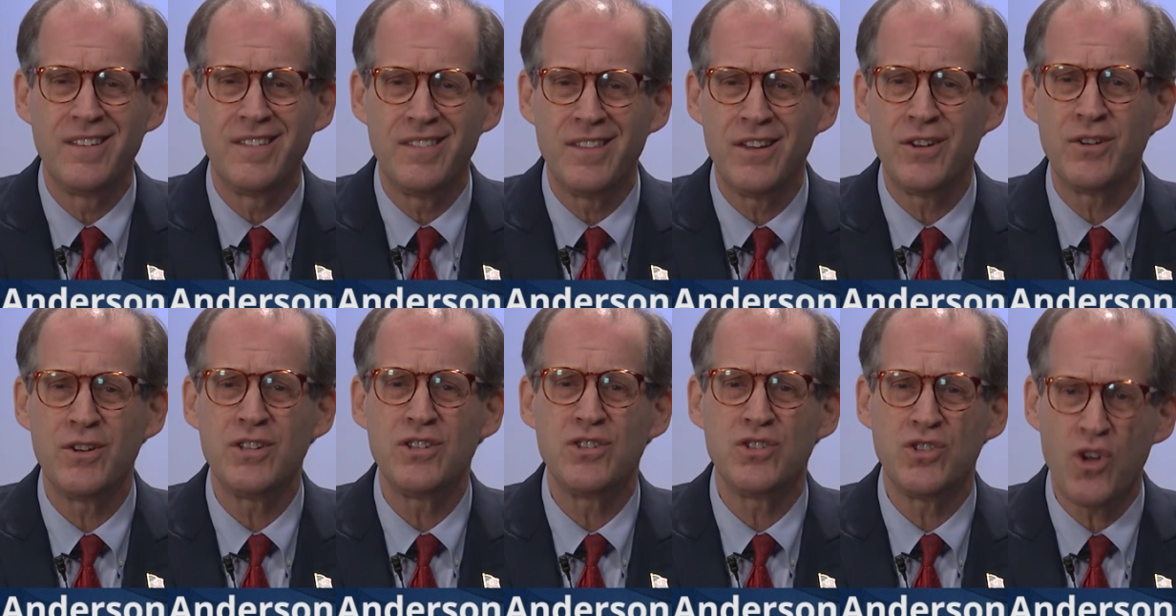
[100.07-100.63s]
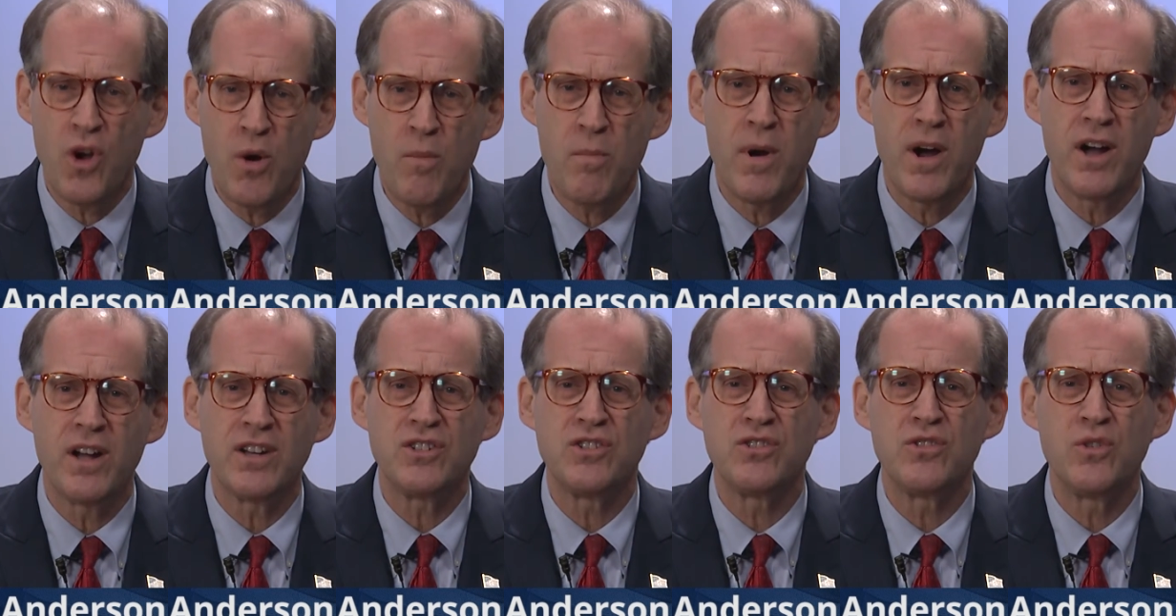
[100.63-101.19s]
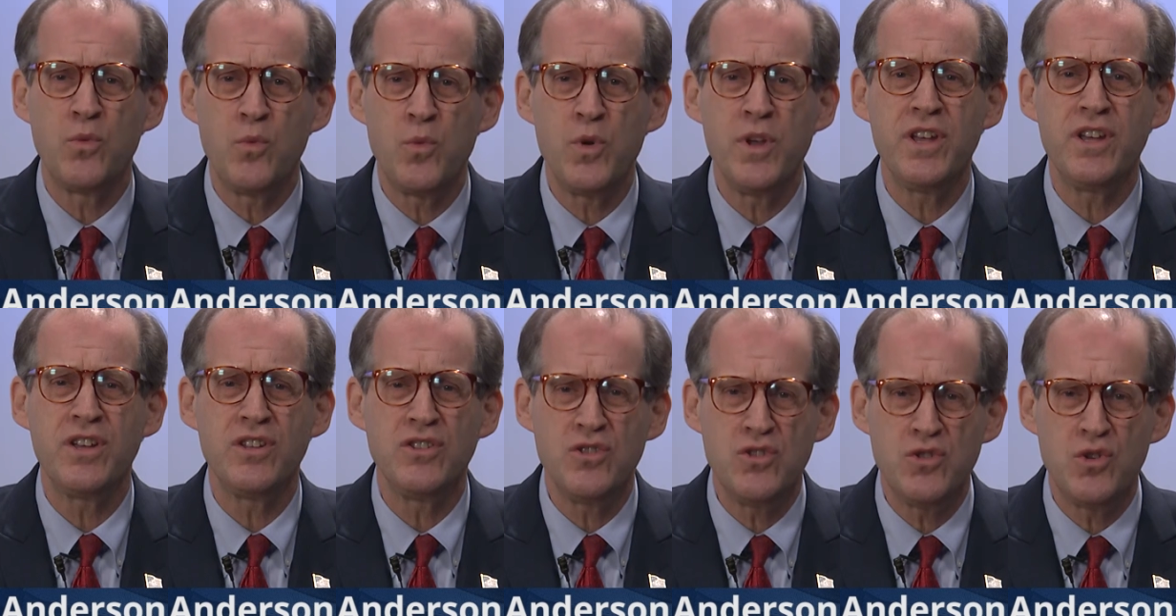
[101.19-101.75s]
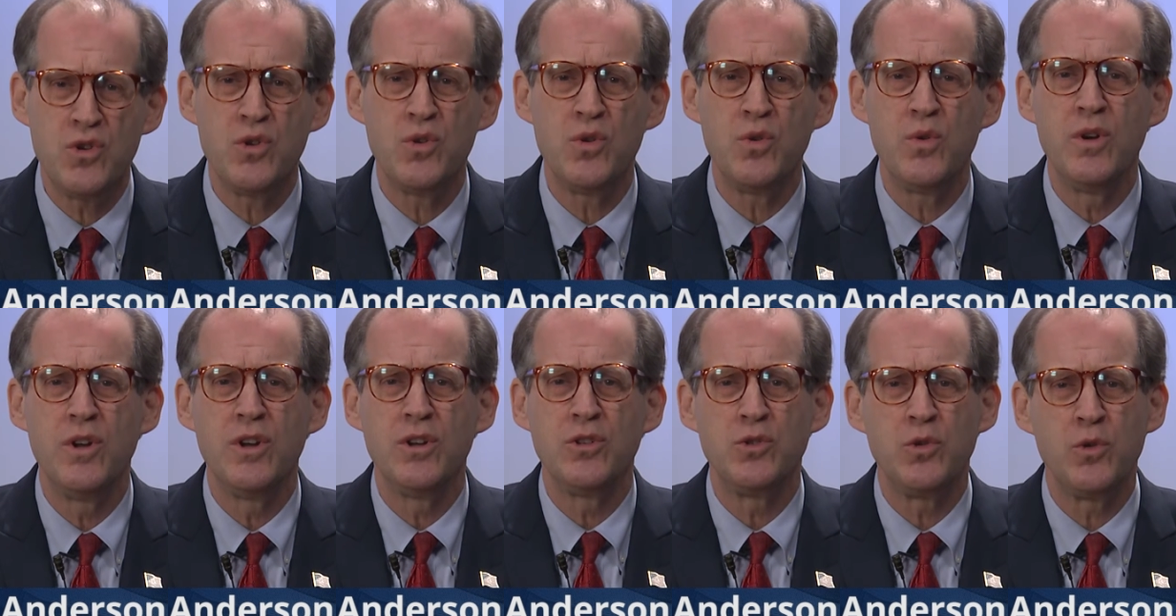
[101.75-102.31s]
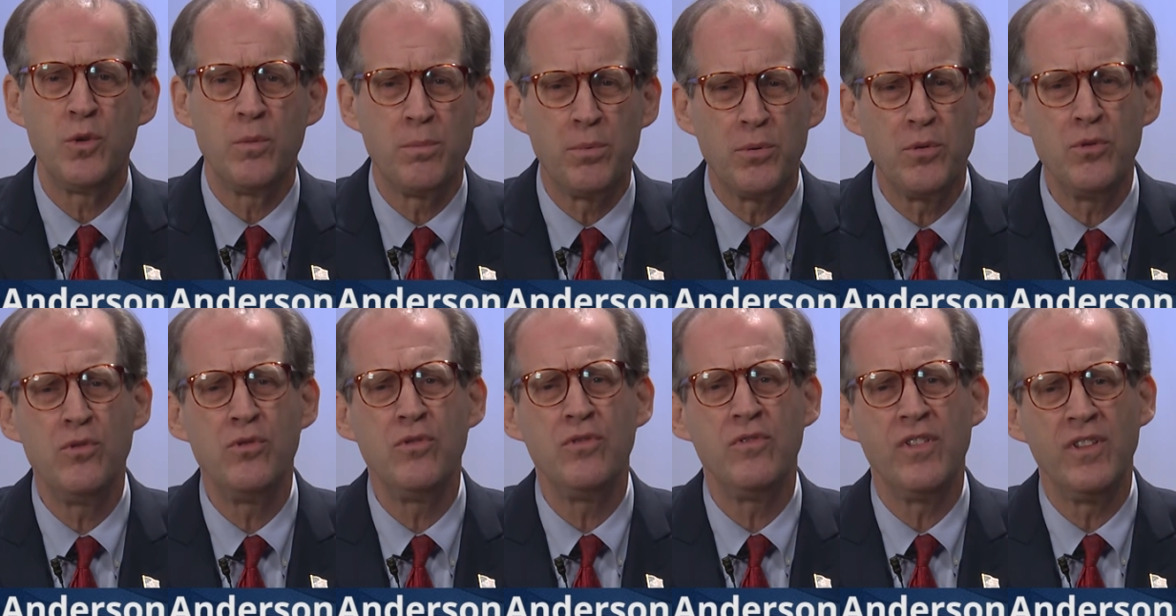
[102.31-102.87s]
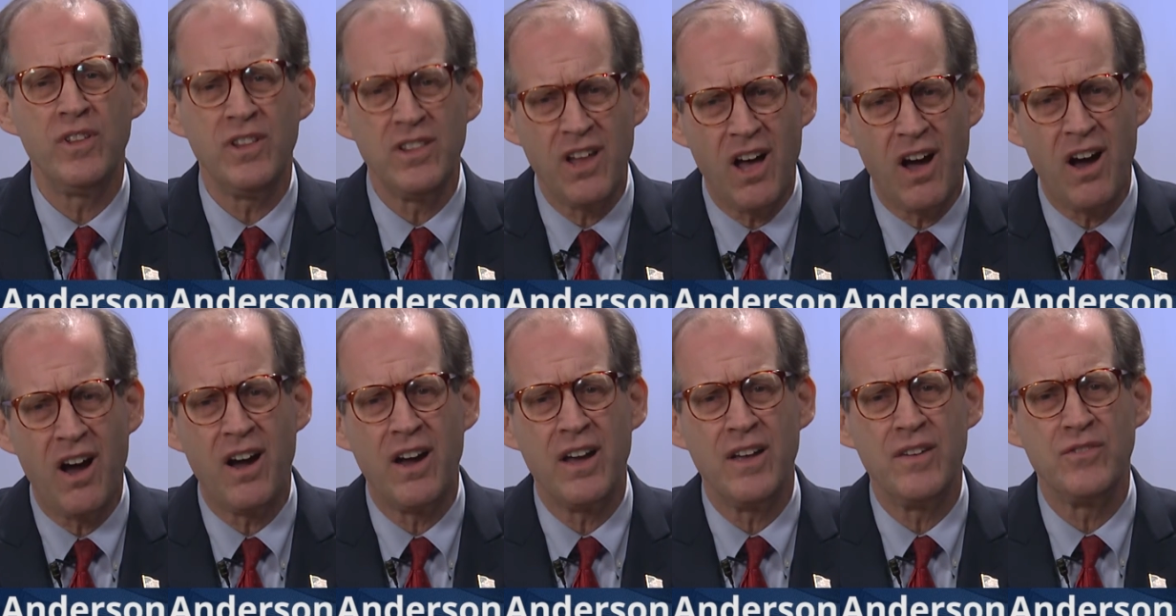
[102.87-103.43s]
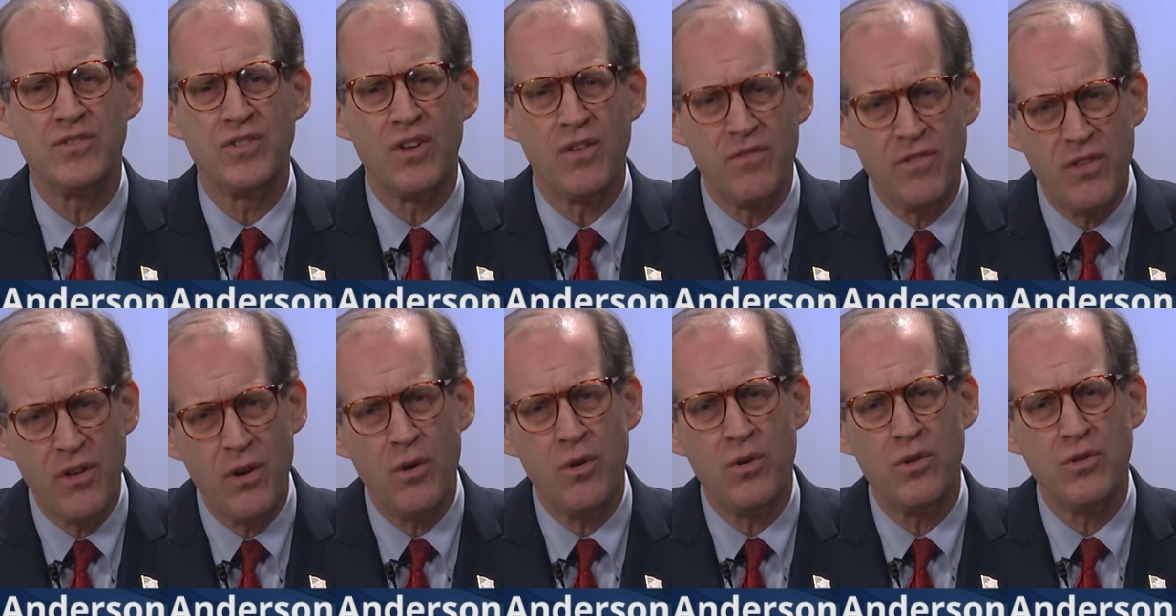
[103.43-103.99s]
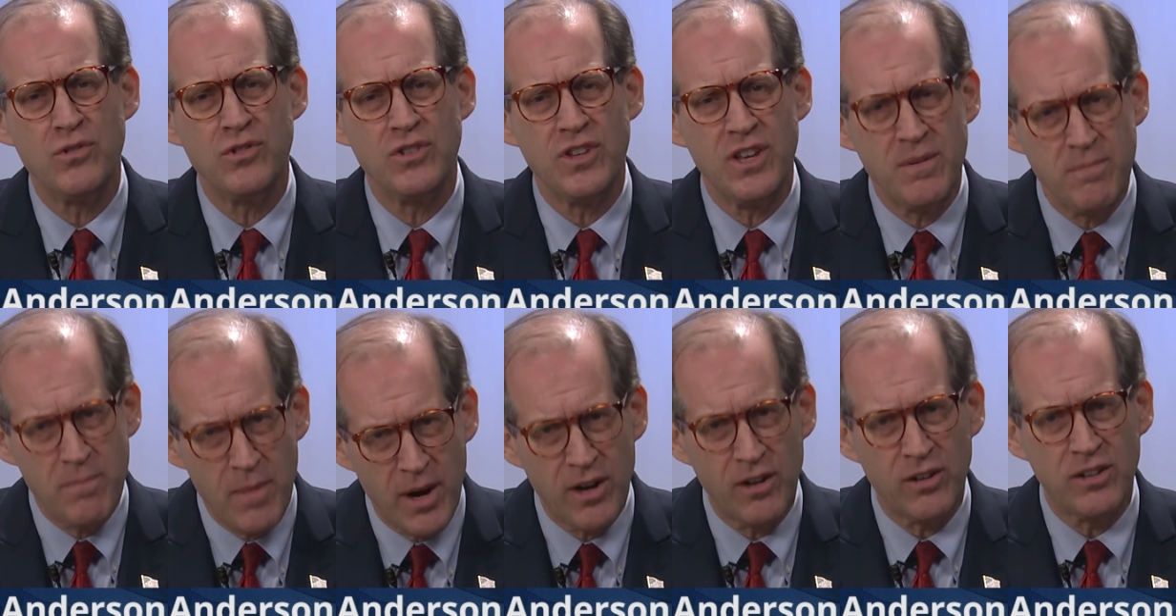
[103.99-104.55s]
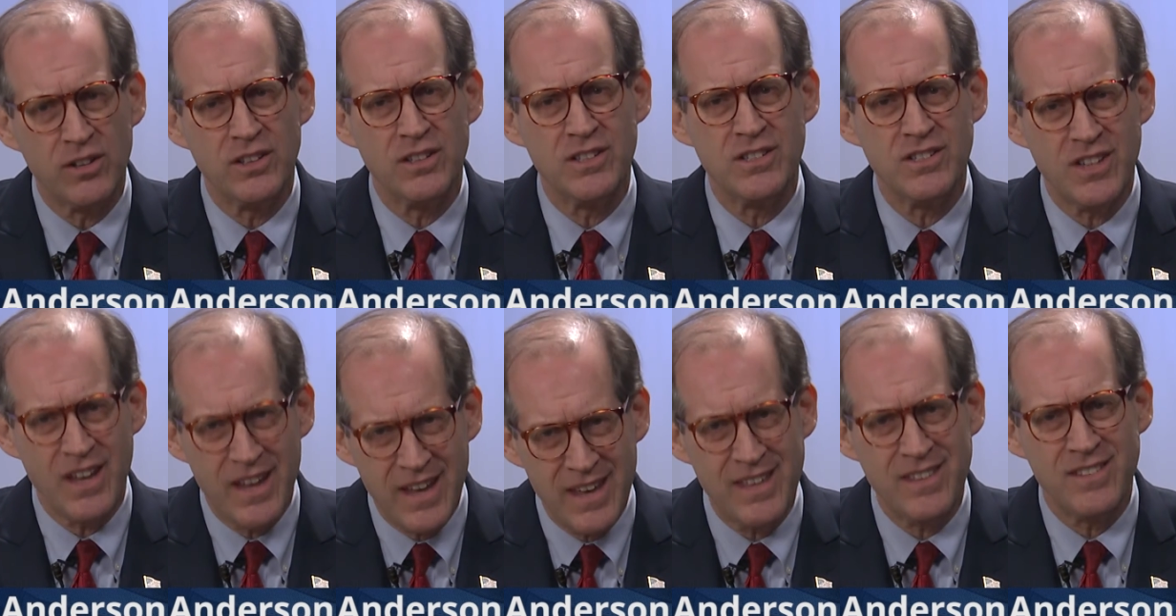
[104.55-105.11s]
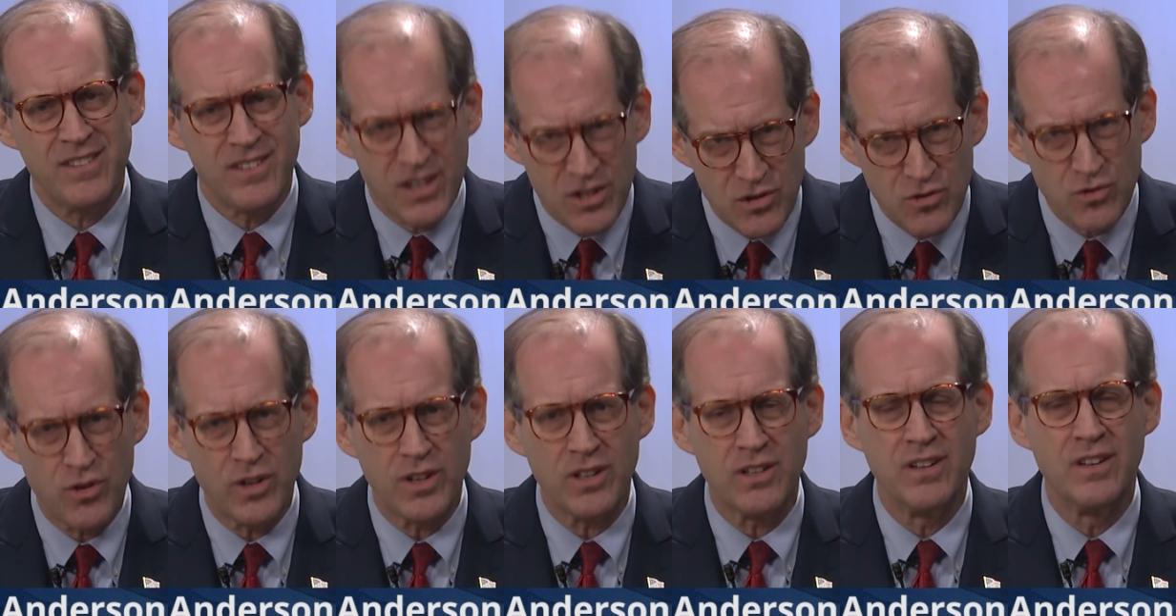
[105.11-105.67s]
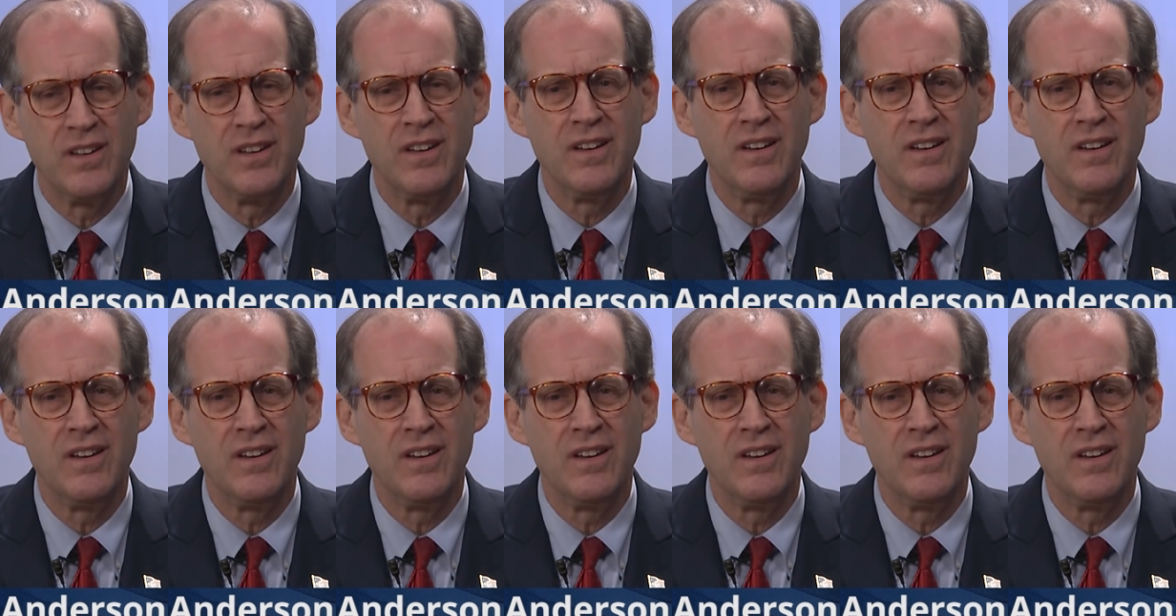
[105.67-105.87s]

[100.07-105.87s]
There is so much that we can do to improve the lives of those in Maryland's 8th District.